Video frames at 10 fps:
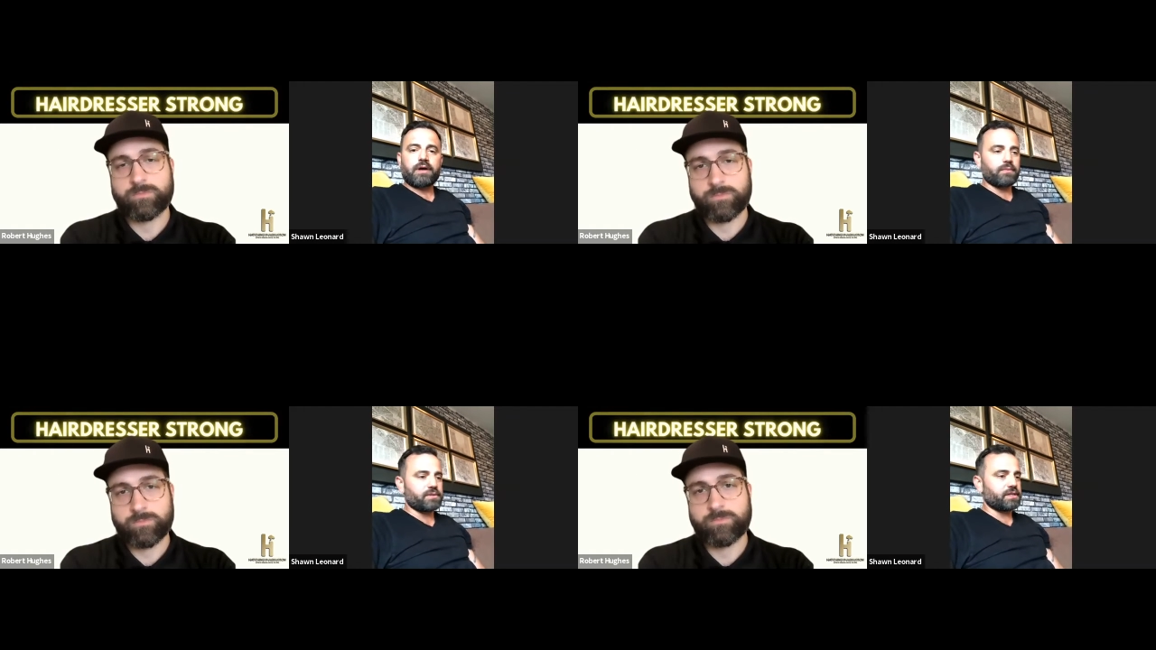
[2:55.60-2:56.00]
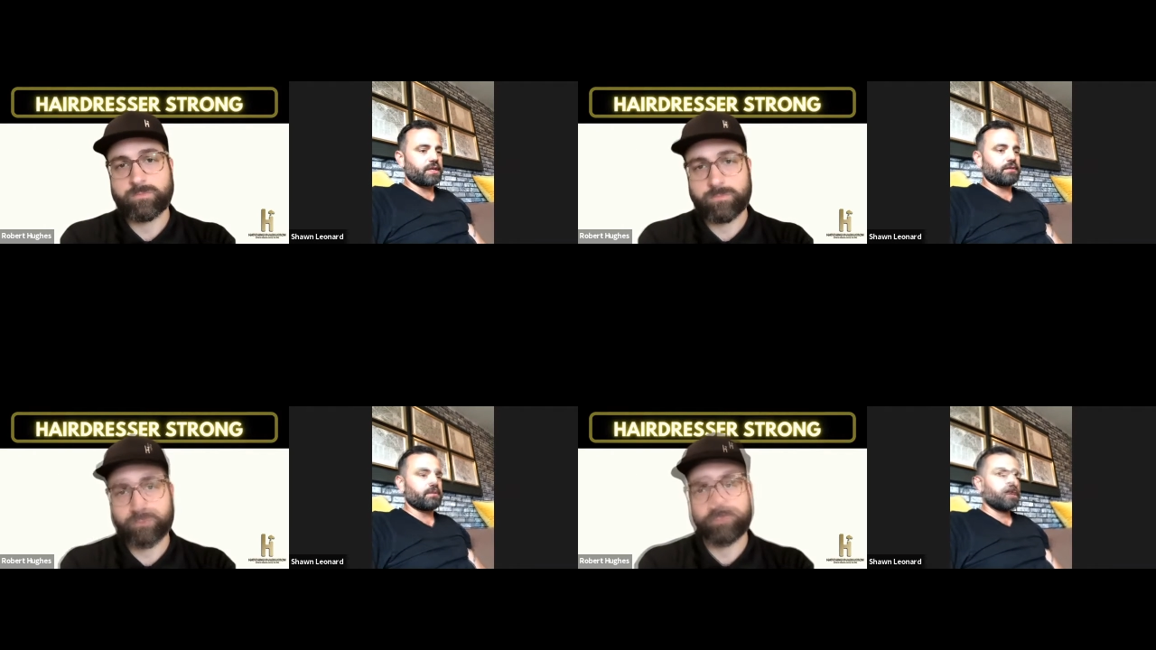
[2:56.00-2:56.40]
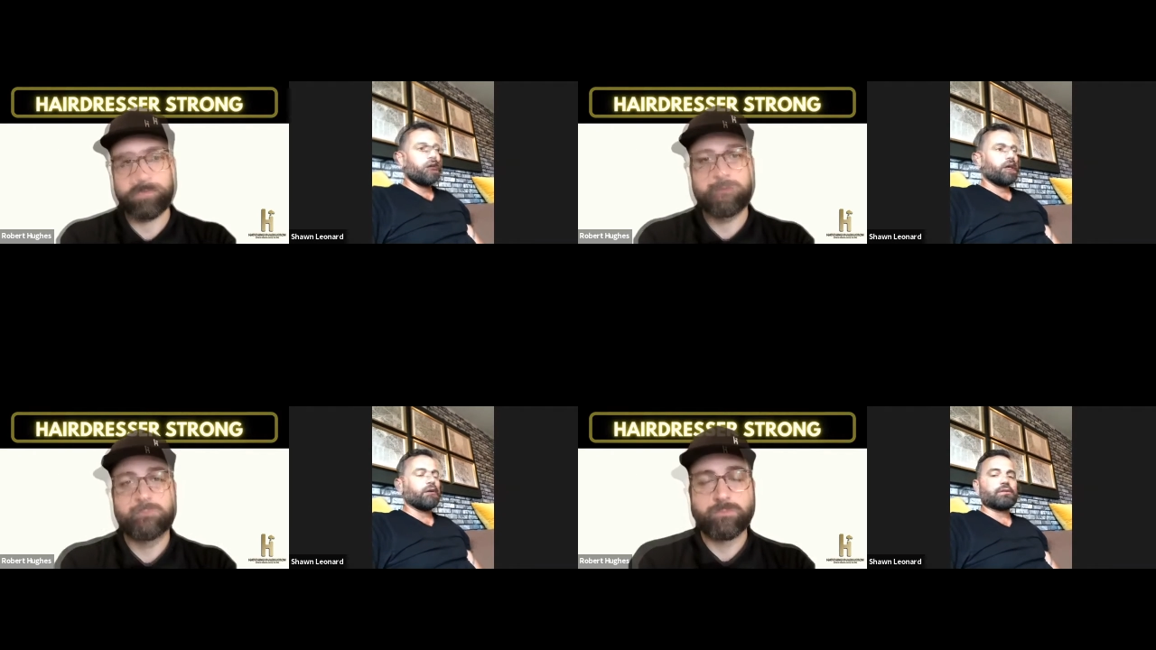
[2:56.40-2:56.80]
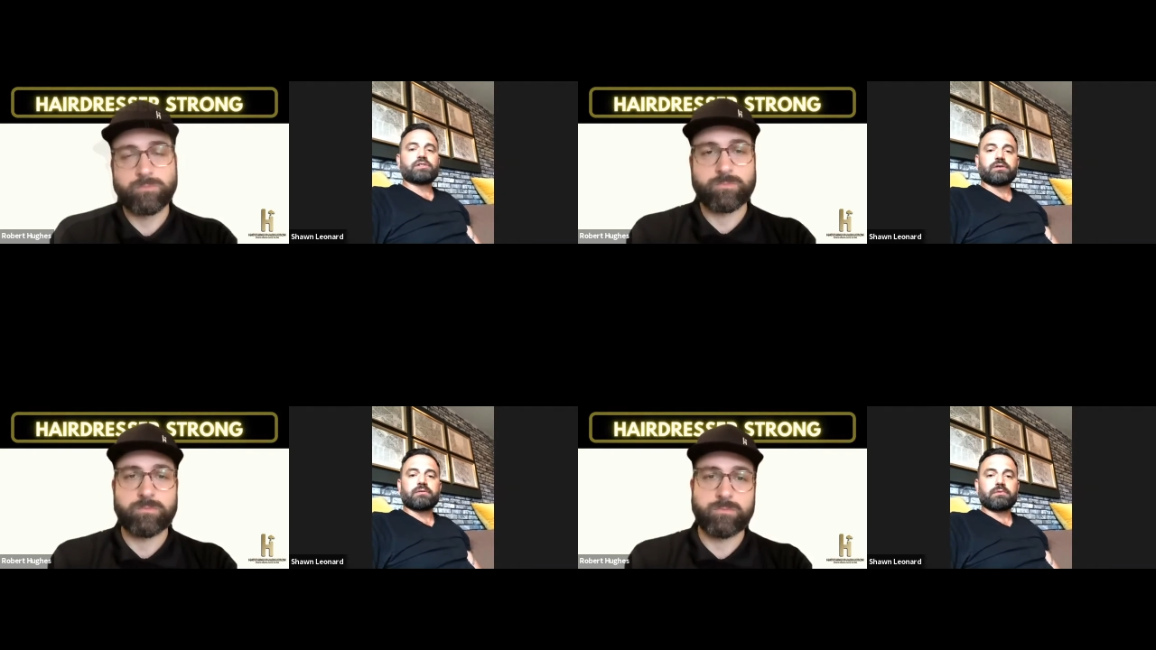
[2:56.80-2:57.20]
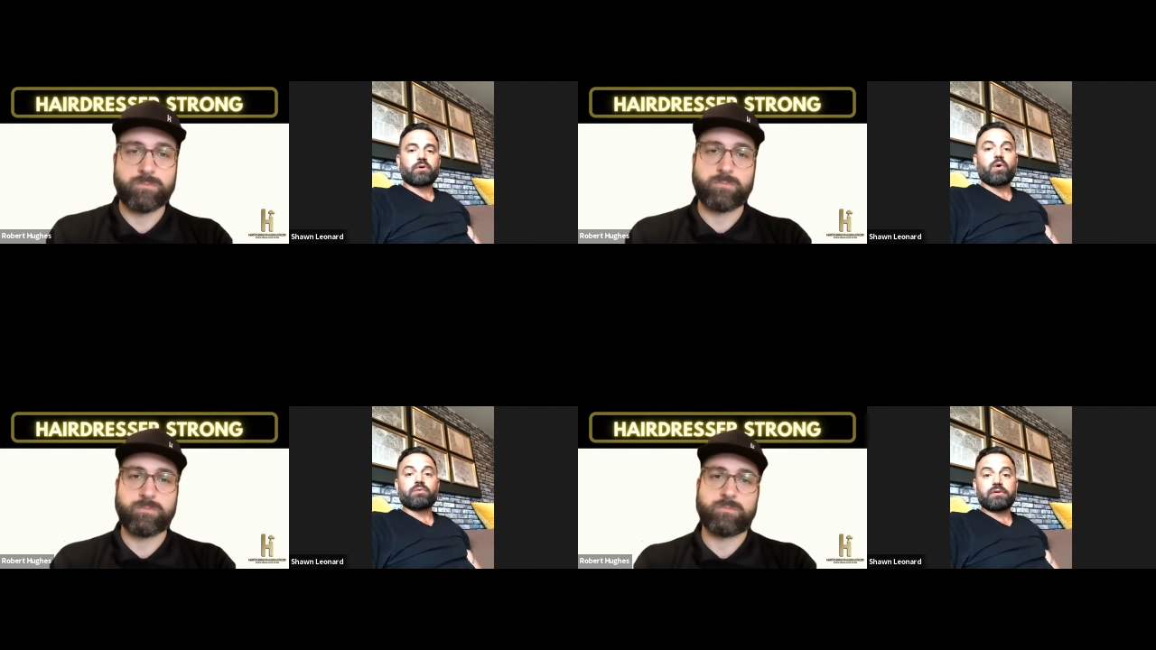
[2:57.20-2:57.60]
Speaker 1: i would say here's your
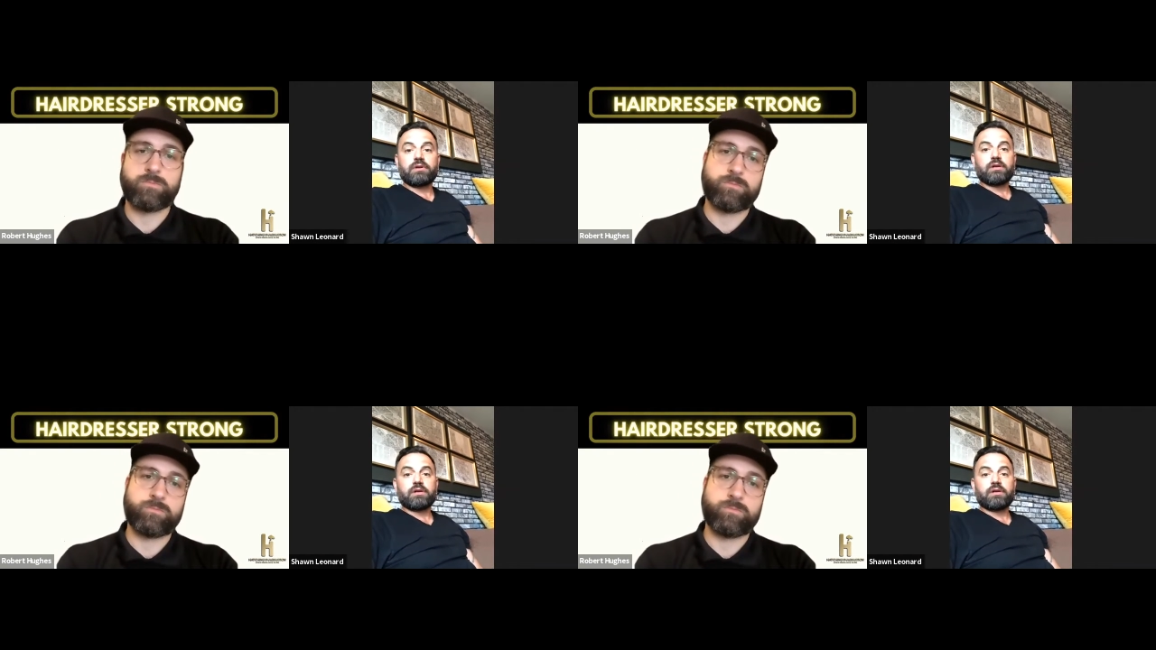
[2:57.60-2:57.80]
quote